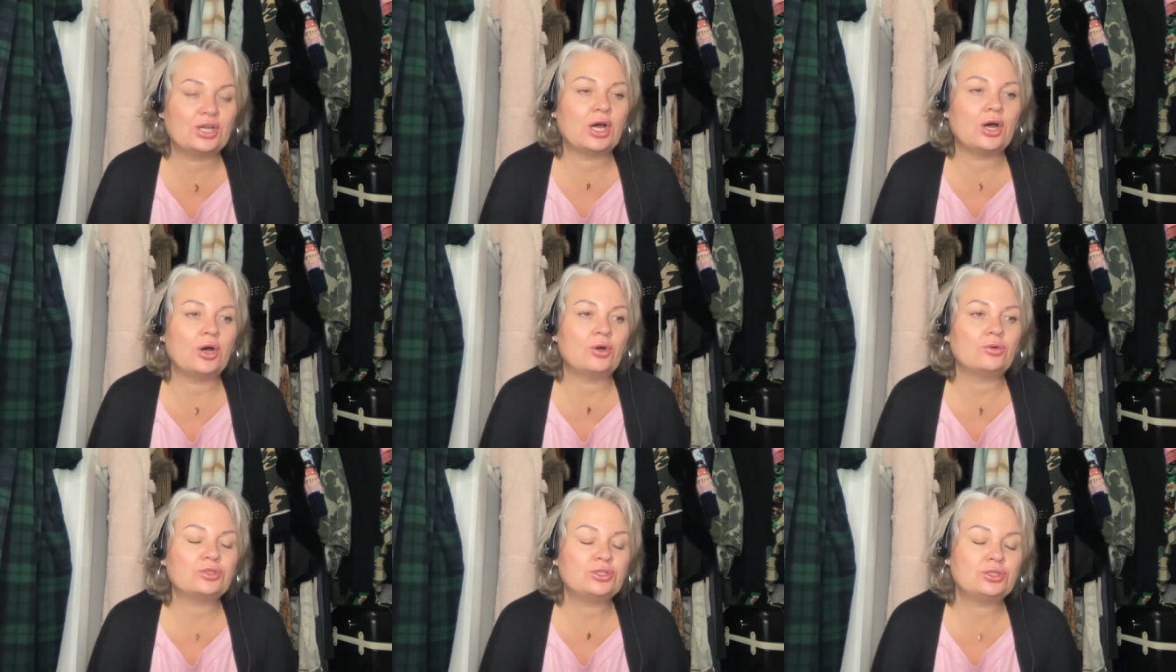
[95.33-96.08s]

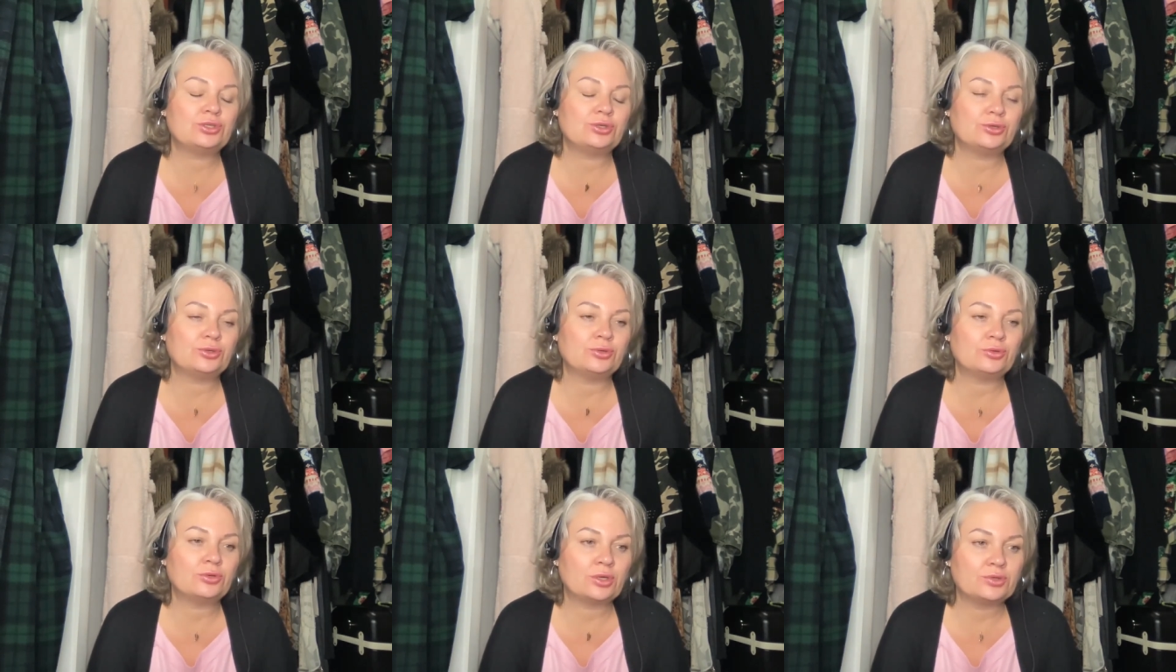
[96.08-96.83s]
go
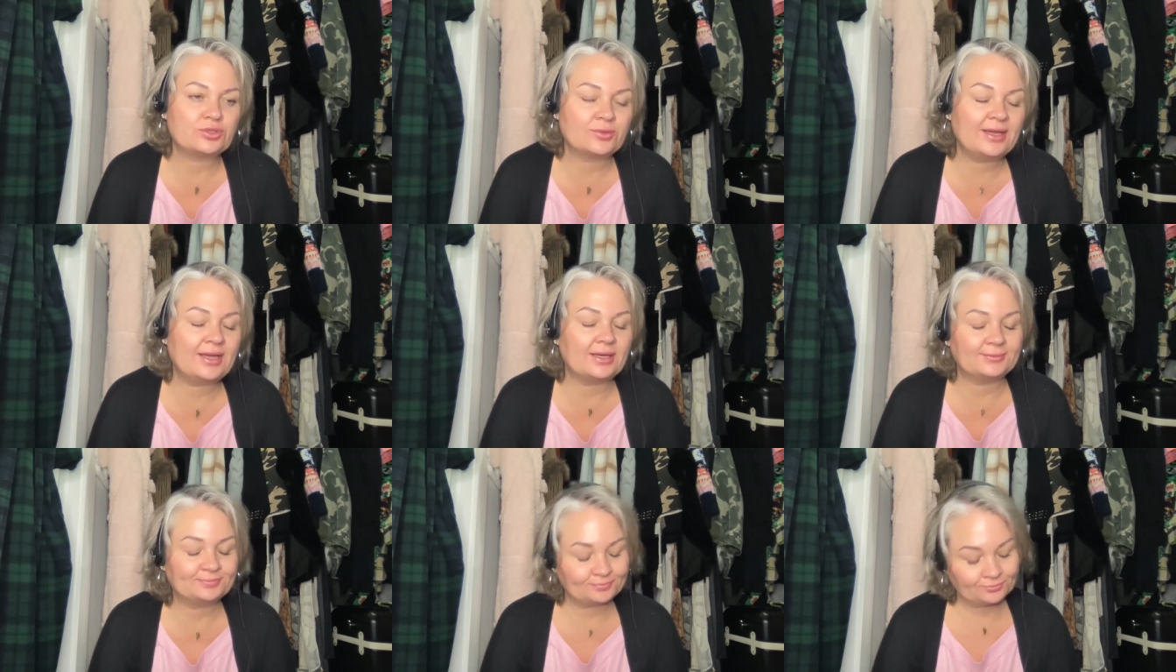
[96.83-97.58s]
to Costa Rica?